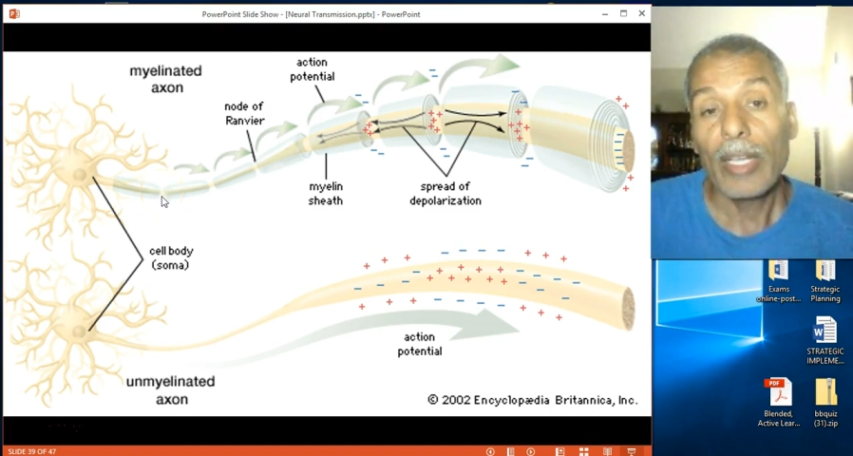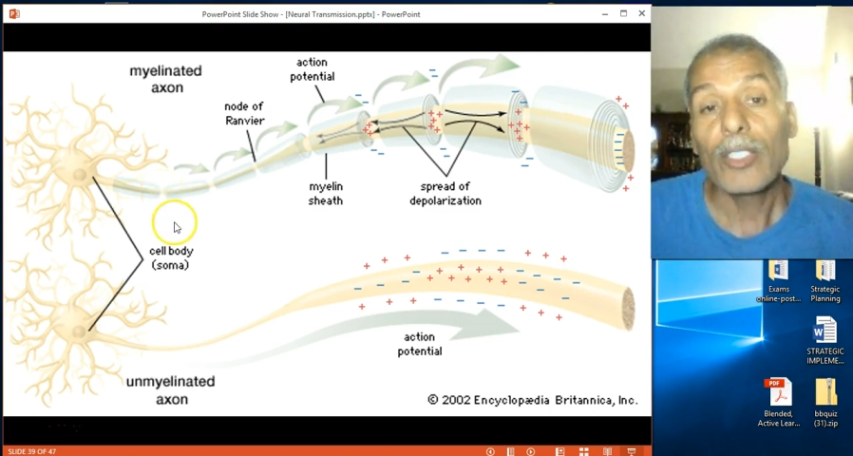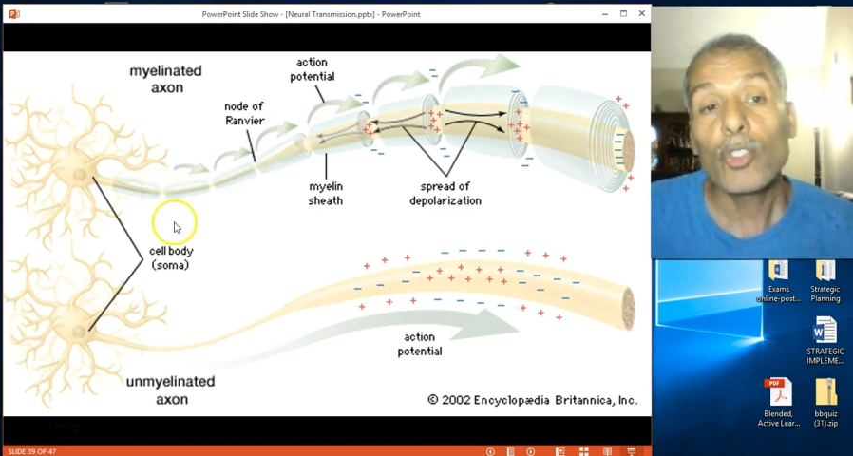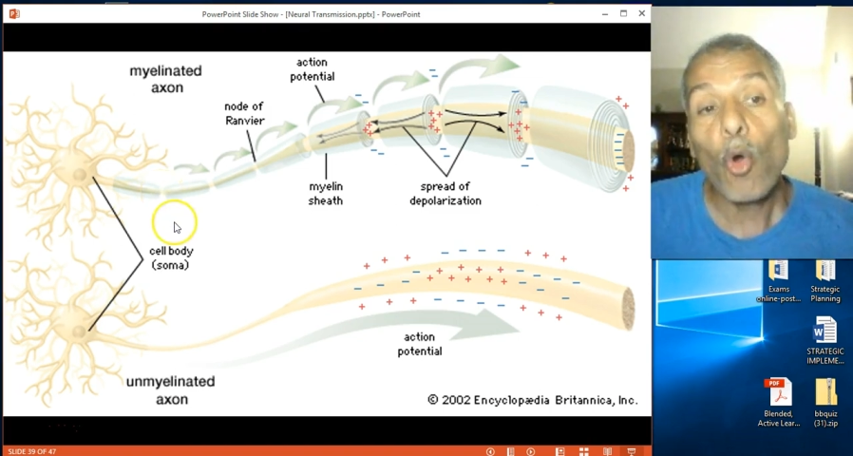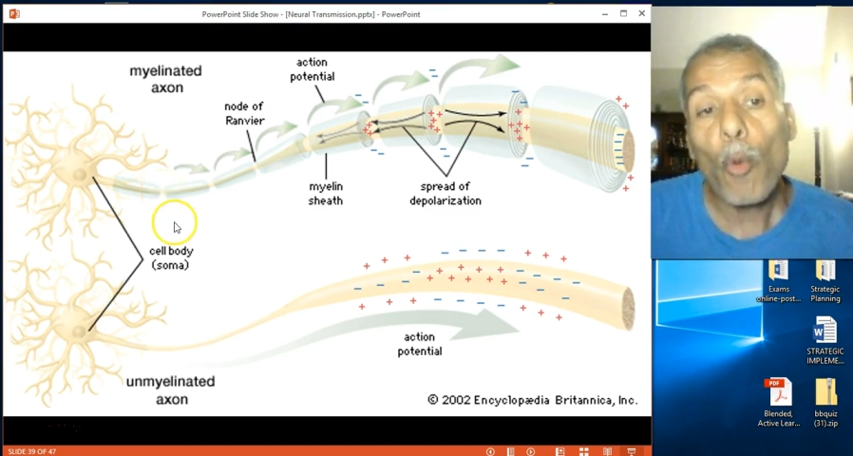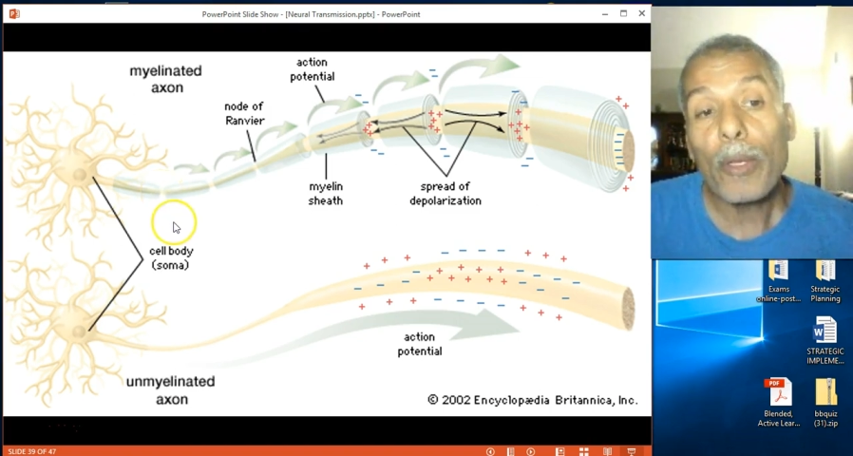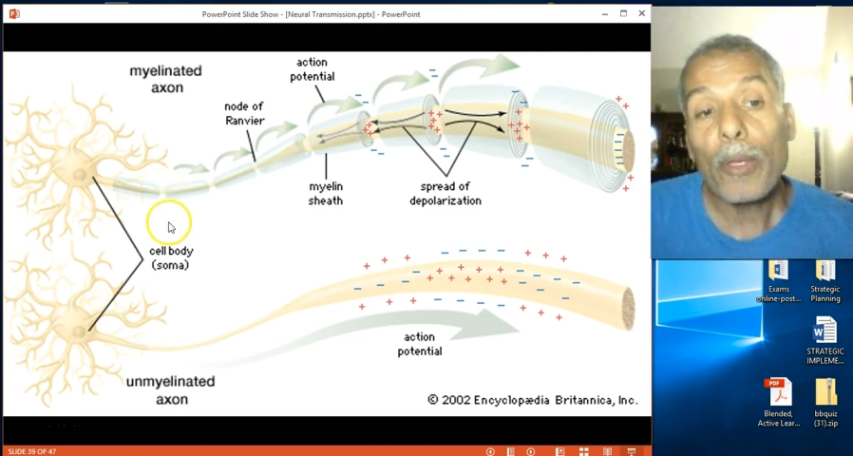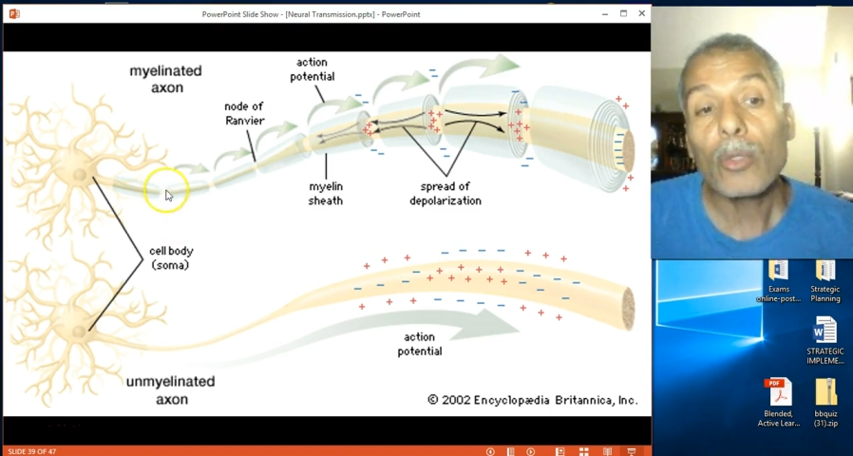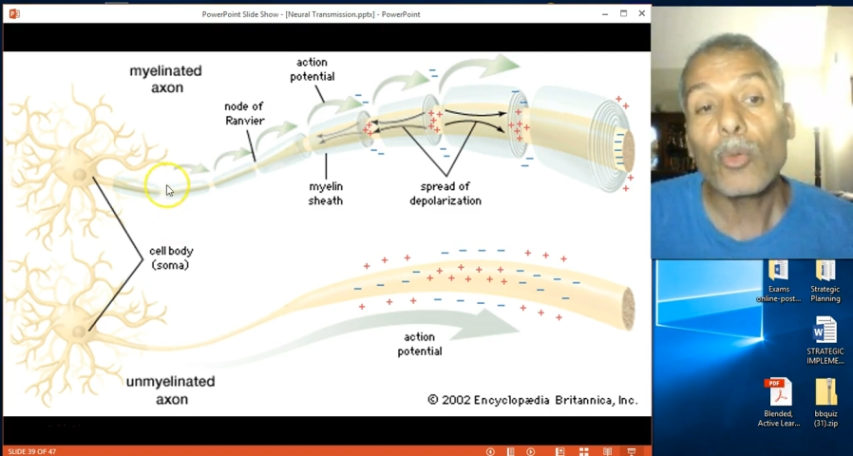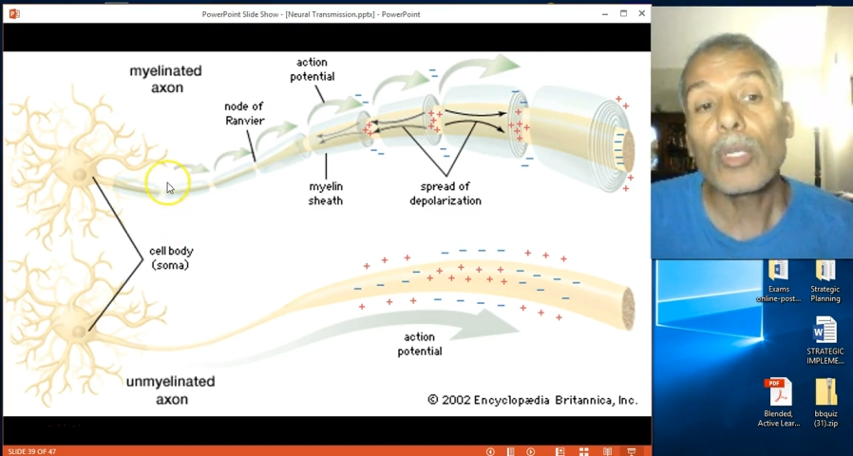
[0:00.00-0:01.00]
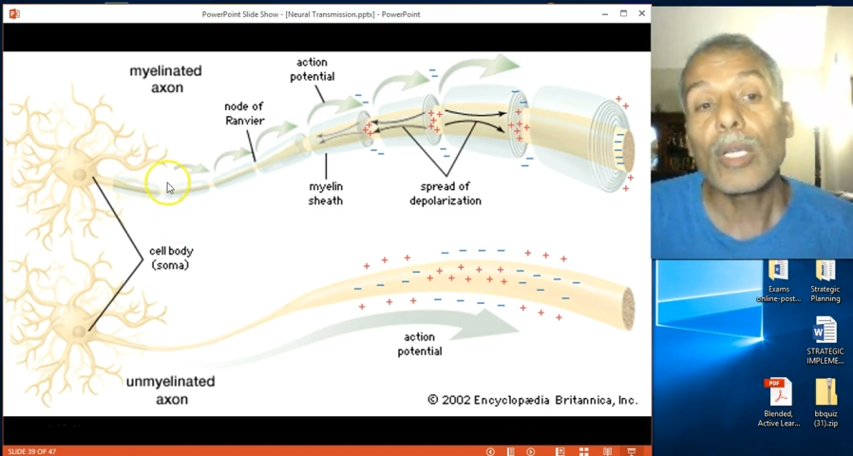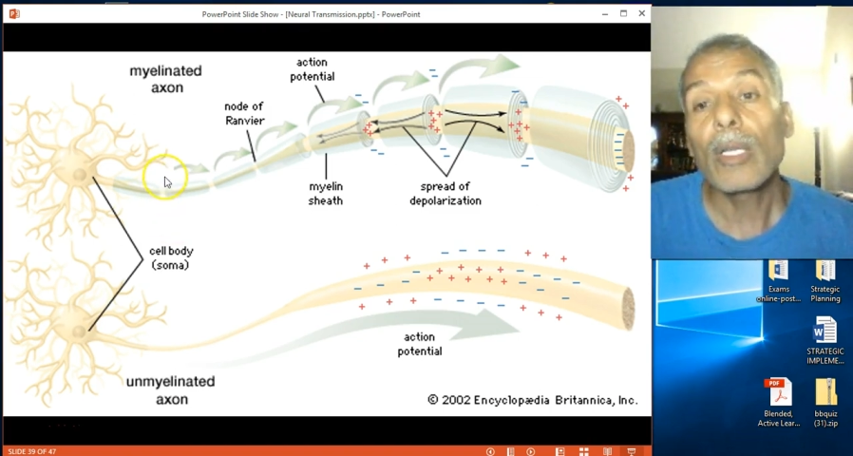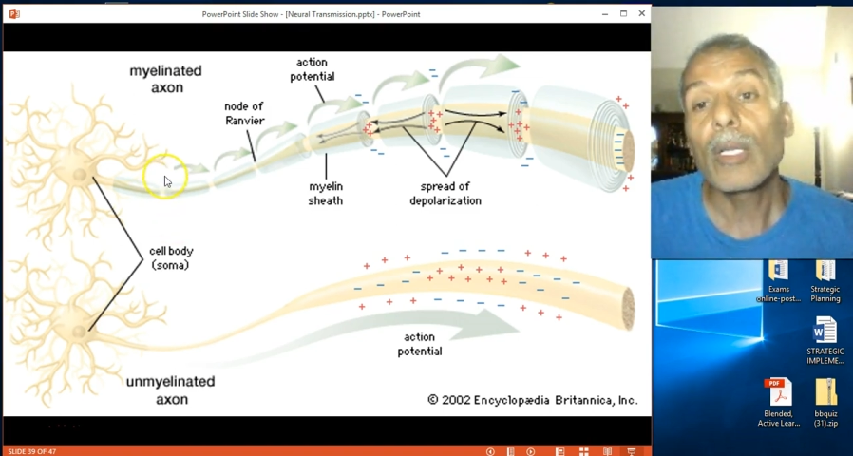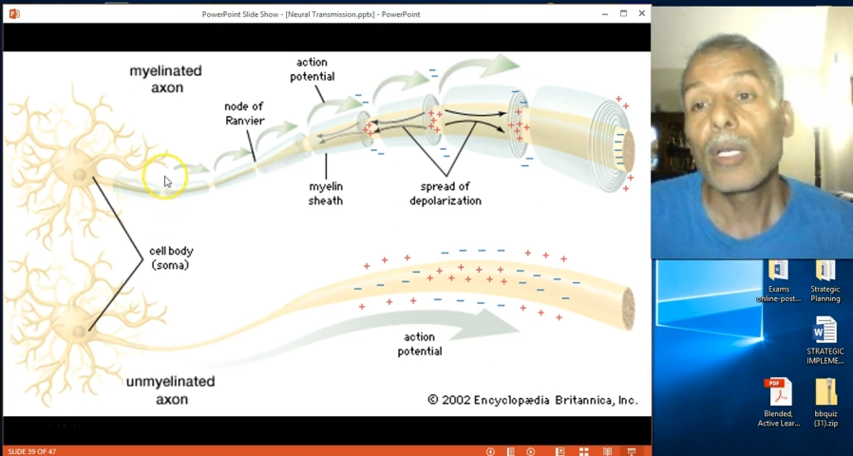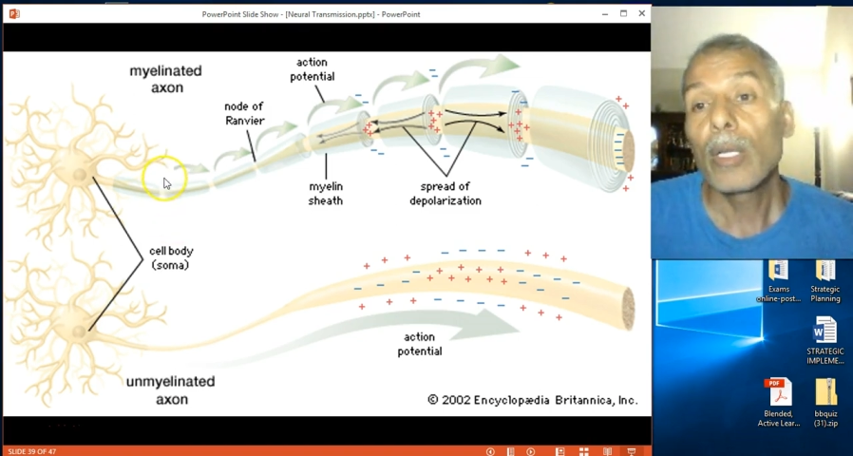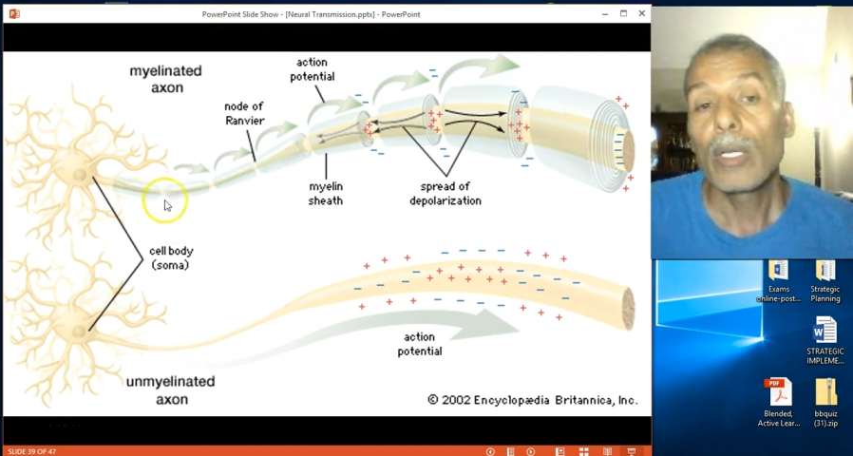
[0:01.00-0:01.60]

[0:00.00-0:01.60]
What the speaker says: is open to the